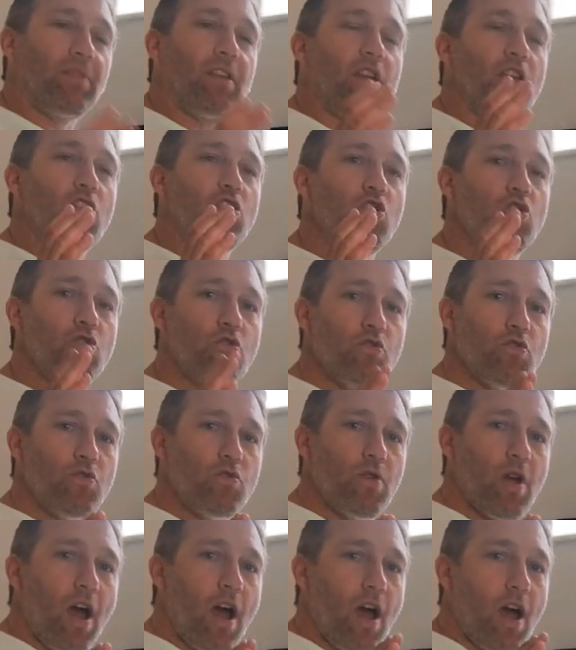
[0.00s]
you
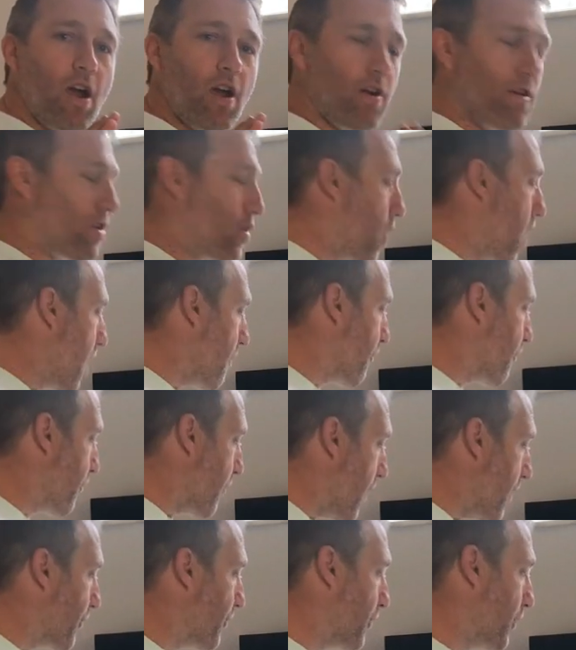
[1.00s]
are quite
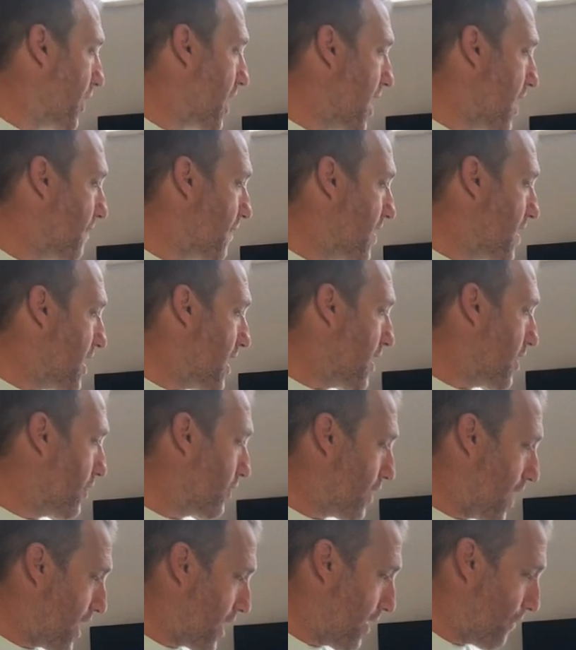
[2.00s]
front foot heavy here.
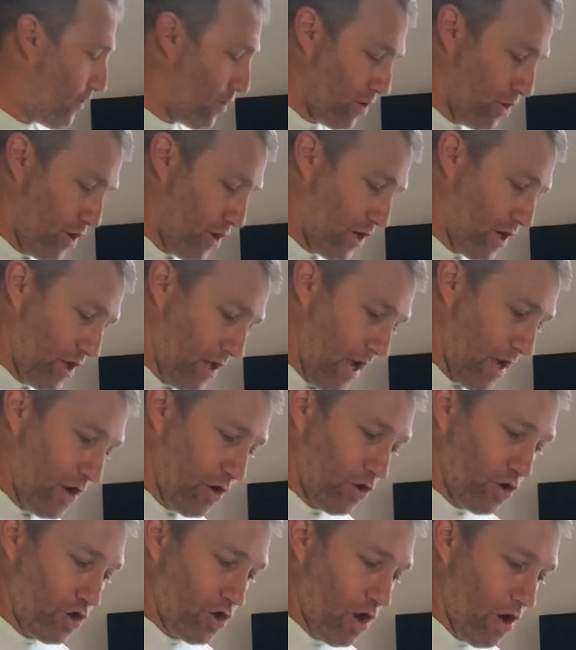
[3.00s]
Like if you look at like
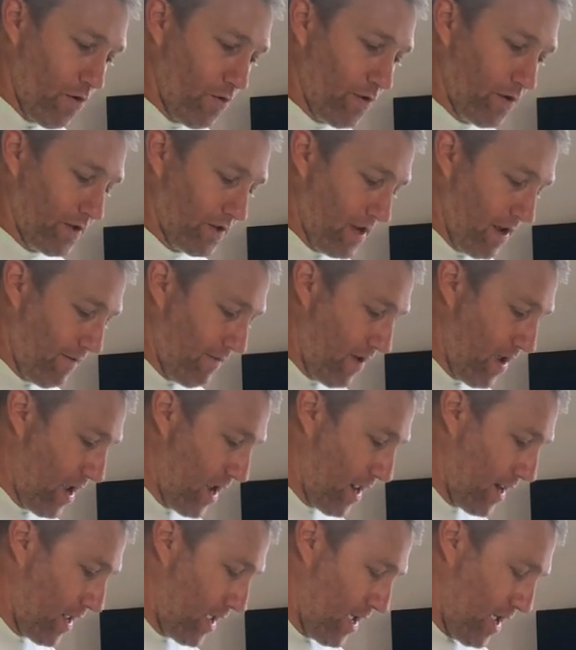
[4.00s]
your shoulders
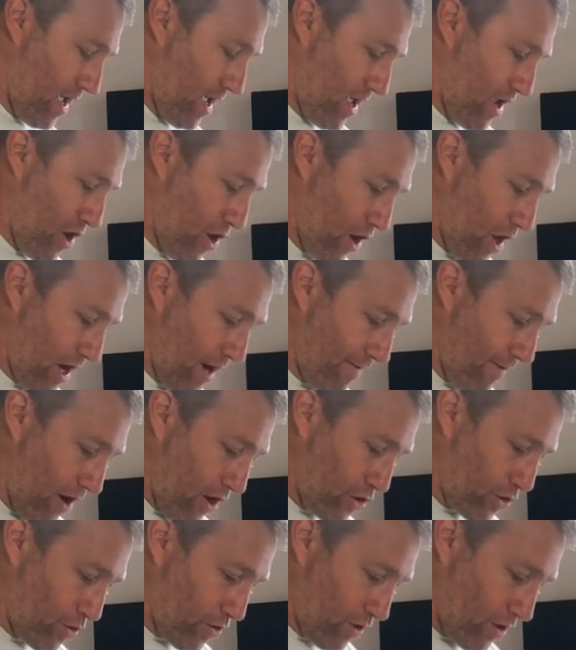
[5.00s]
even, you know, like if I
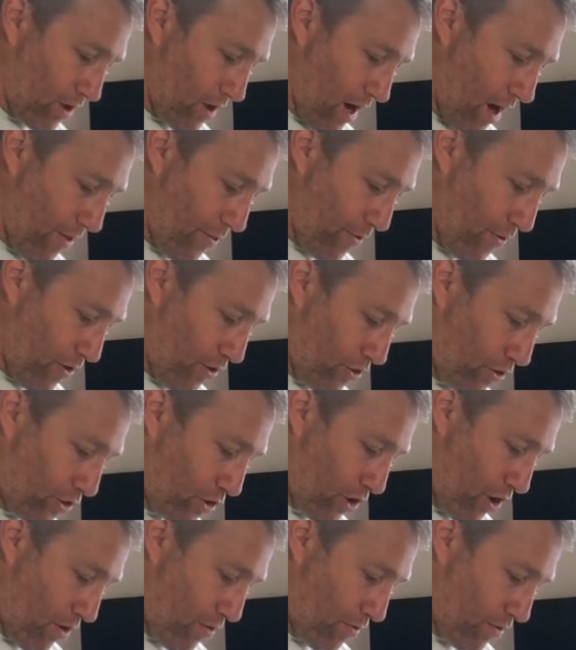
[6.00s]
draw a line through your
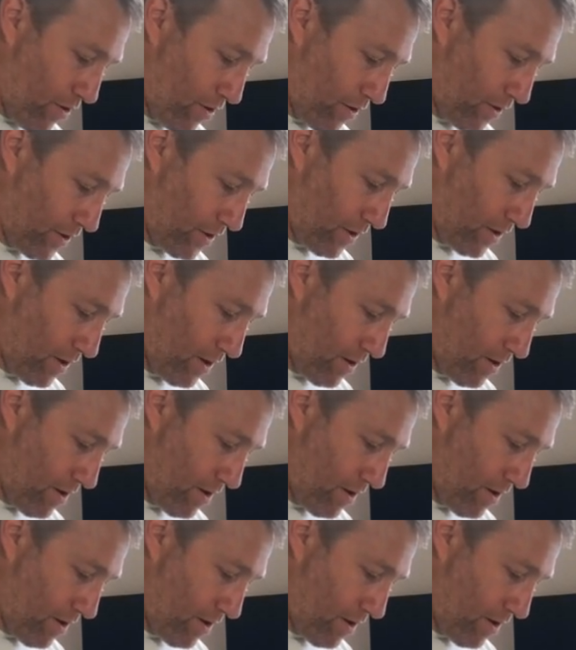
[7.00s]
shoulders,